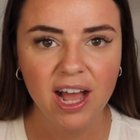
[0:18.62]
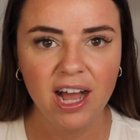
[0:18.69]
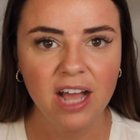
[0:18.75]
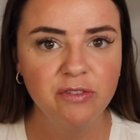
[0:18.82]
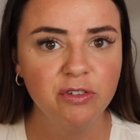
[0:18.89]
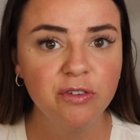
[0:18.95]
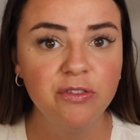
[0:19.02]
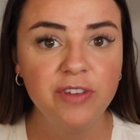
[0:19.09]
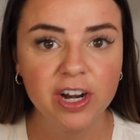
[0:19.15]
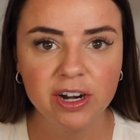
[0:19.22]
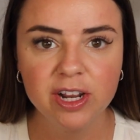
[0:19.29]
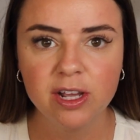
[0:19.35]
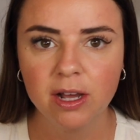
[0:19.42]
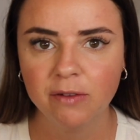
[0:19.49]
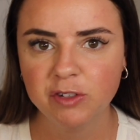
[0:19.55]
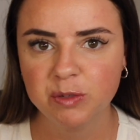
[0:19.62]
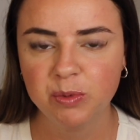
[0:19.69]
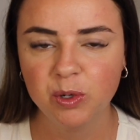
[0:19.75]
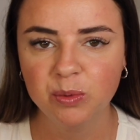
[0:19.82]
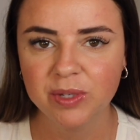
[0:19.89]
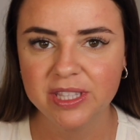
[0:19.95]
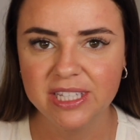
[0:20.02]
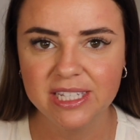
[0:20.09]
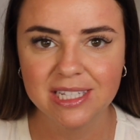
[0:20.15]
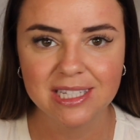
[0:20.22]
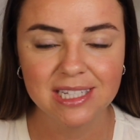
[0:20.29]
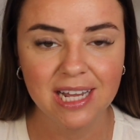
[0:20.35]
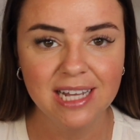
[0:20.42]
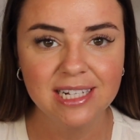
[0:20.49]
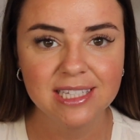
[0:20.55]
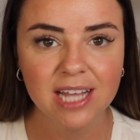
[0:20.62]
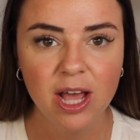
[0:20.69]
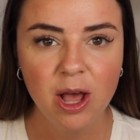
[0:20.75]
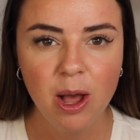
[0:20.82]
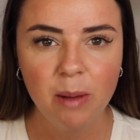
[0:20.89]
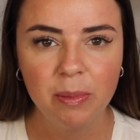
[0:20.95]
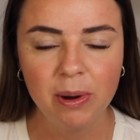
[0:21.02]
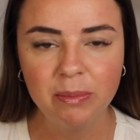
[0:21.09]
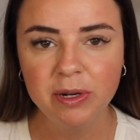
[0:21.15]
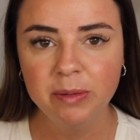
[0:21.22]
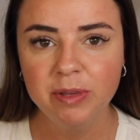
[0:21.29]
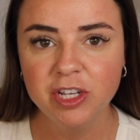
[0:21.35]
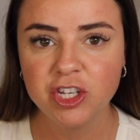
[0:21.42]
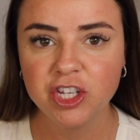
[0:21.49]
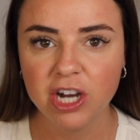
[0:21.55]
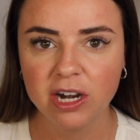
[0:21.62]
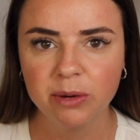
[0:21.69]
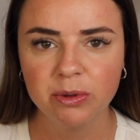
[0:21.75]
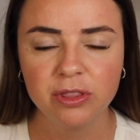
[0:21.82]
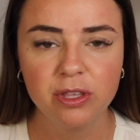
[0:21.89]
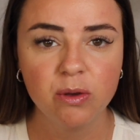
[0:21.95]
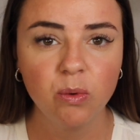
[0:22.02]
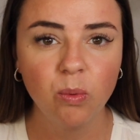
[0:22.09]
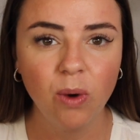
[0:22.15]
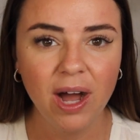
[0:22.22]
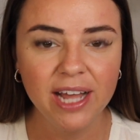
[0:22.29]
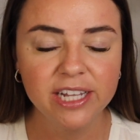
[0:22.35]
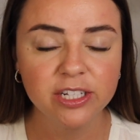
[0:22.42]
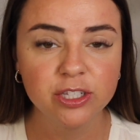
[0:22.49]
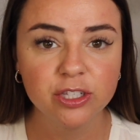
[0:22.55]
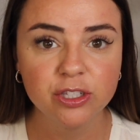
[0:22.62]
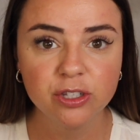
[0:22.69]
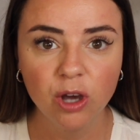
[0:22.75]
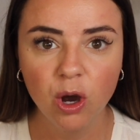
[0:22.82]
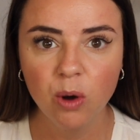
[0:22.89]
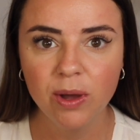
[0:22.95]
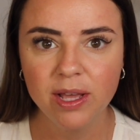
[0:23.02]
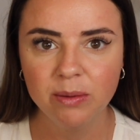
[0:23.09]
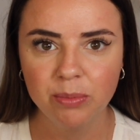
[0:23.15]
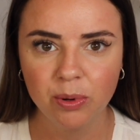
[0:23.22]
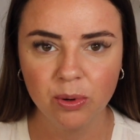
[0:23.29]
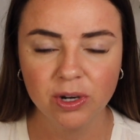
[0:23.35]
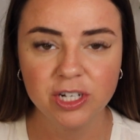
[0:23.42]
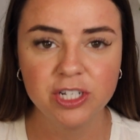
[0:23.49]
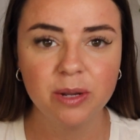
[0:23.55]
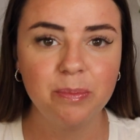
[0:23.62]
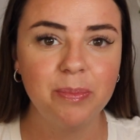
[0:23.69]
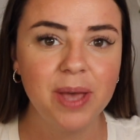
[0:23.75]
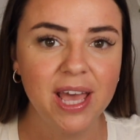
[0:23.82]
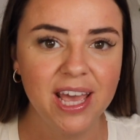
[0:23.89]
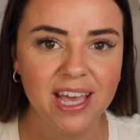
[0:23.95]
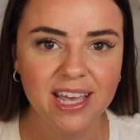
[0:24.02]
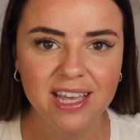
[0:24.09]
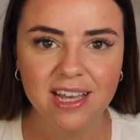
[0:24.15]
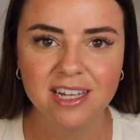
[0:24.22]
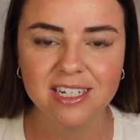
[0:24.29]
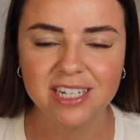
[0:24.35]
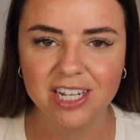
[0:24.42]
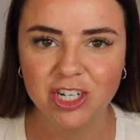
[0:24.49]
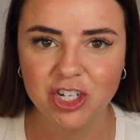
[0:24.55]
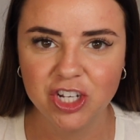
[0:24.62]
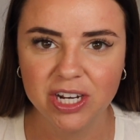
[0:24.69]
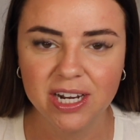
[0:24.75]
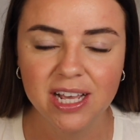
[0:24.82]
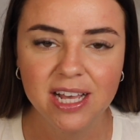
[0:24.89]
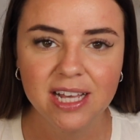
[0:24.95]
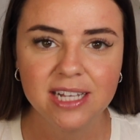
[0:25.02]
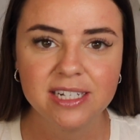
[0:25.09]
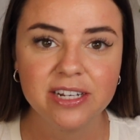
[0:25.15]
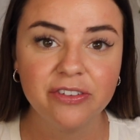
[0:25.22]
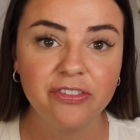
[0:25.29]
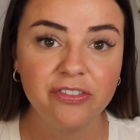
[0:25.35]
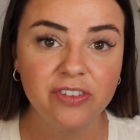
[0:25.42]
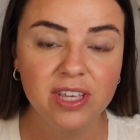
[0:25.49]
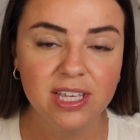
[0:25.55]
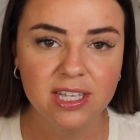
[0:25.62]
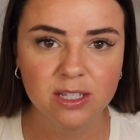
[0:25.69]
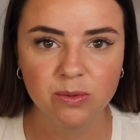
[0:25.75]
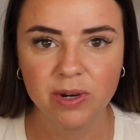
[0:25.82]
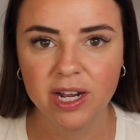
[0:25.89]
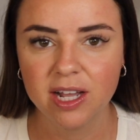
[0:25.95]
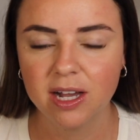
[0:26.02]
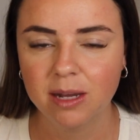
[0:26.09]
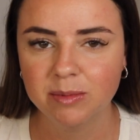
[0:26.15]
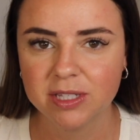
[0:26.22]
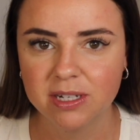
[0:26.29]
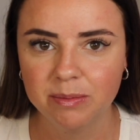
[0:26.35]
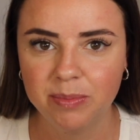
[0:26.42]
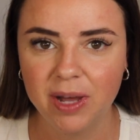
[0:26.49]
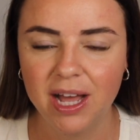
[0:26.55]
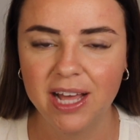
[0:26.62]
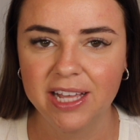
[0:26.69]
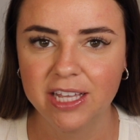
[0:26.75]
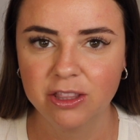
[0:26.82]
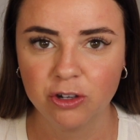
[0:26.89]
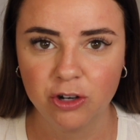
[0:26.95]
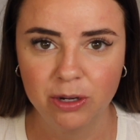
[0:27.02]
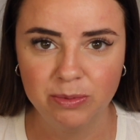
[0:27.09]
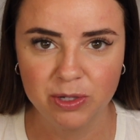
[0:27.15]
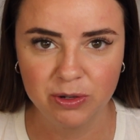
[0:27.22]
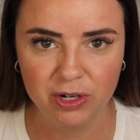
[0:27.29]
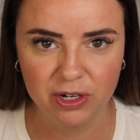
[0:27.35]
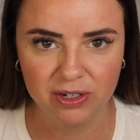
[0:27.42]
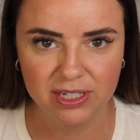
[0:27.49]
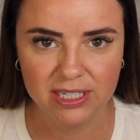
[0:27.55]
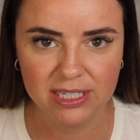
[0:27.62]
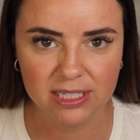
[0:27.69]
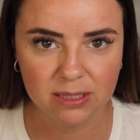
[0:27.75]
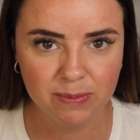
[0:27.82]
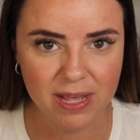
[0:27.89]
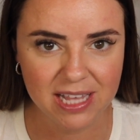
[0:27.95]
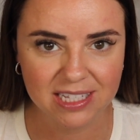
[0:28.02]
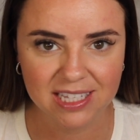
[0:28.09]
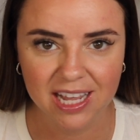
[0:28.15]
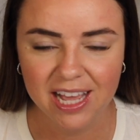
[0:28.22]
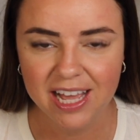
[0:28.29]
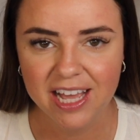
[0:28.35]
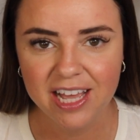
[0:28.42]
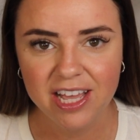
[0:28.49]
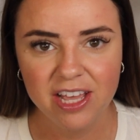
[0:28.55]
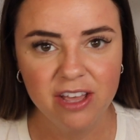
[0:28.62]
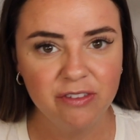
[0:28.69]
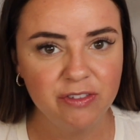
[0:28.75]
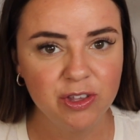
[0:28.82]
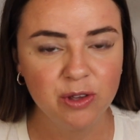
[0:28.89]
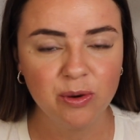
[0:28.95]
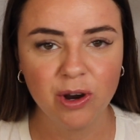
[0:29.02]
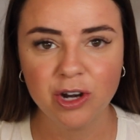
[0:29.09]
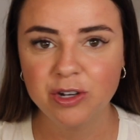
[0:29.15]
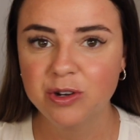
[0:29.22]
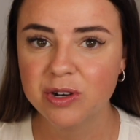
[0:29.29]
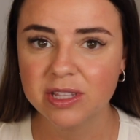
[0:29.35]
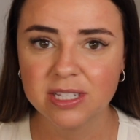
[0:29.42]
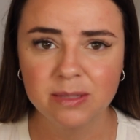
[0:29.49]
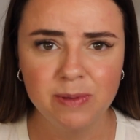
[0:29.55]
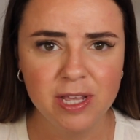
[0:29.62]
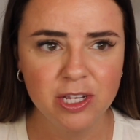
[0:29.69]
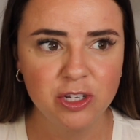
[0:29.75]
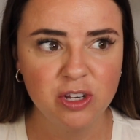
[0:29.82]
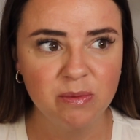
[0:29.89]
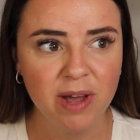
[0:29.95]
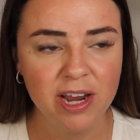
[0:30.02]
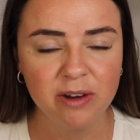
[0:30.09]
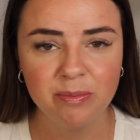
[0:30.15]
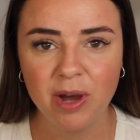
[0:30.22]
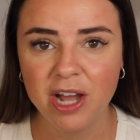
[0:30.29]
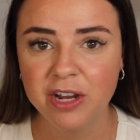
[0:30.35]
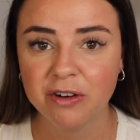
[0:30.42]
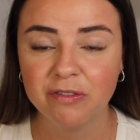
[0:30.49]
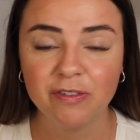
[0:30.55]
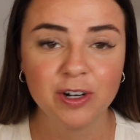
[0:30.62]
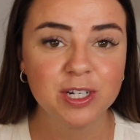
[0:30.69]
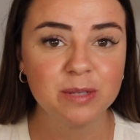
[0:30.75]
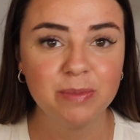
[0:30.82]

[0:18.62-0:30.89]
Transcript: I feel very comfortable with these sites, but I'm going to be sharing with you why it's so important to pay attention to fees when it comes to buying in the cryptocurrency space. If you are new to the space, you might have bought your first